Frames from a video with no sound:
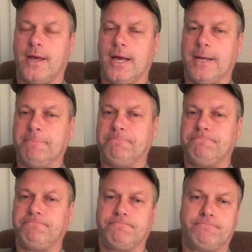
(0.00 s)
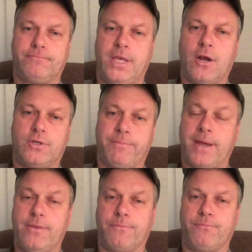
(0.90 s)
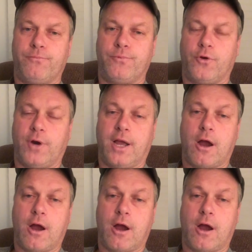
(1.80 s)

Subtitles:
to pay the credit